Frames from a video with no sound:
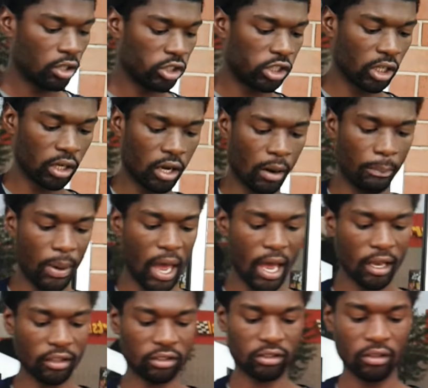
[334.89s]
should
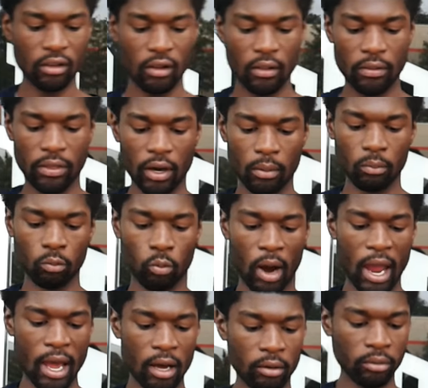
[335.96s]
compass them
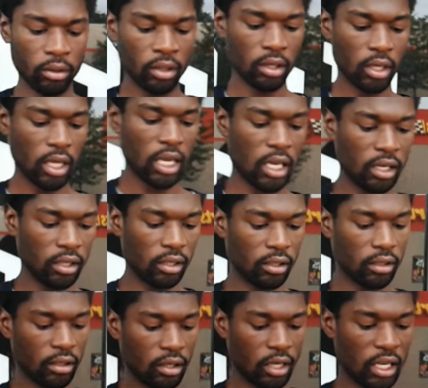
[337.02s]
round it,
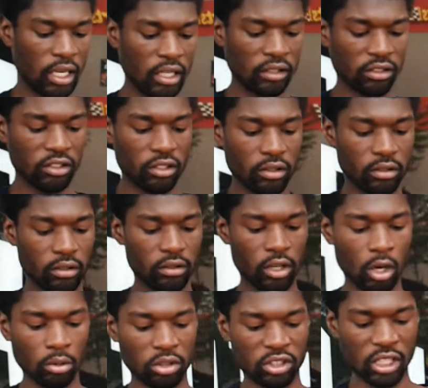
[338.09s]
it is
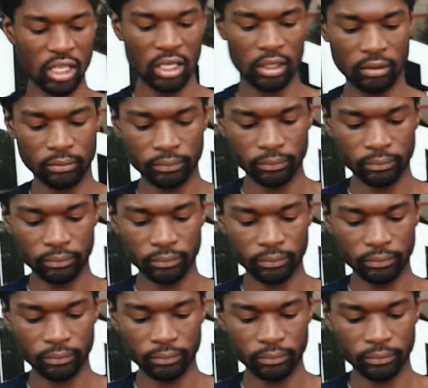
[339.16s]
no sin